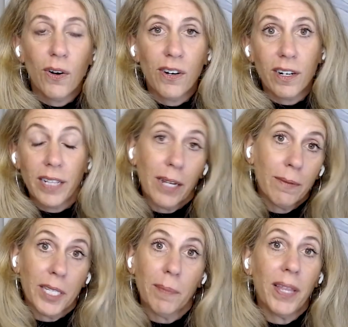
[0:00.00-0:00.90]
or like
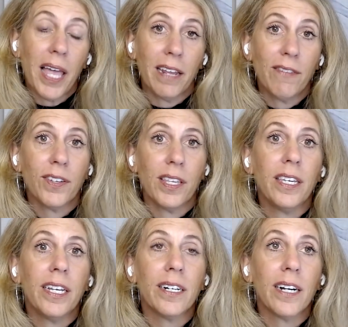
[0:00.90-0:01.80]
really planning for the
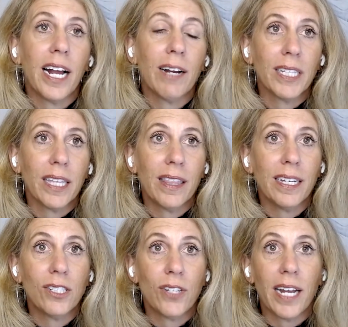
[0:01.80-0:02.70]
year. I really
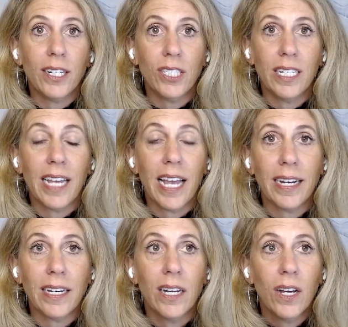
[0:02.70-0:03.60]
think strategy
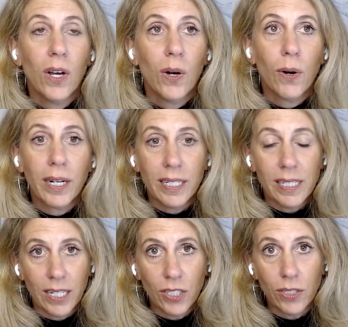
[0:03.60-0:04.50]
and
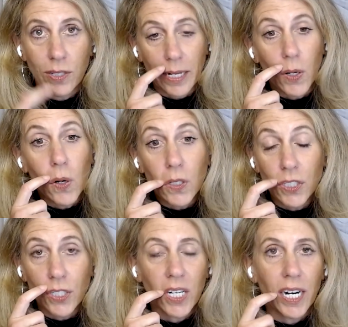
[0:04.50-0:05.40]
organizational and
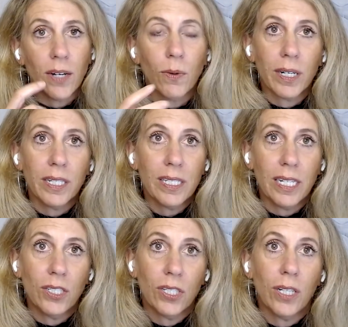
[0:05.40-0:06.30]
culture and
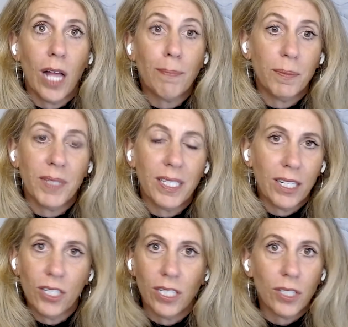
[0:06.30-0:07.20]
organizational
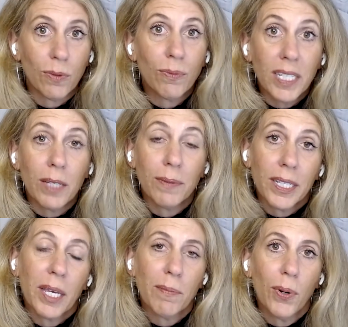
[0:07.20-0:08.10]
optimization is a really,
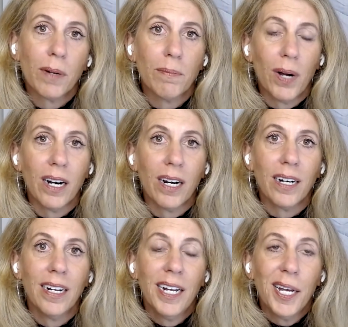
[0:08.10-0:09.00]
really important part
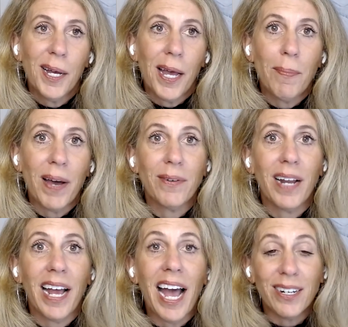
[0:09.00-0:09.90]
about
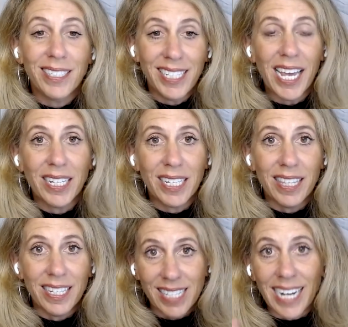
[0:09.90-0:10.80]
how to take
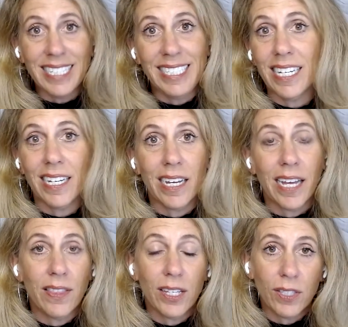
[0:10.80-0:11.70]
this idea
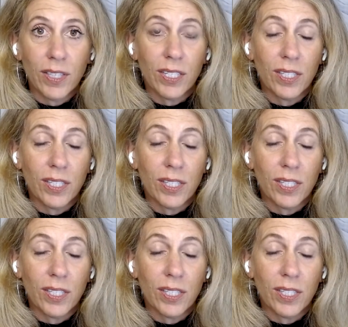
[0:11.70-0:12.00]
and this